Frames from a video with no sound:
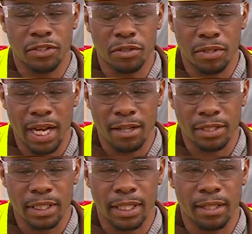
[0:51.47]

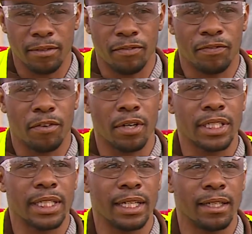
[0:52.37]

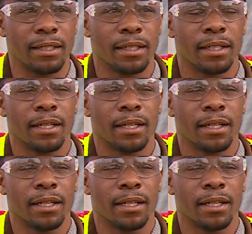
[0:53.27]
2014,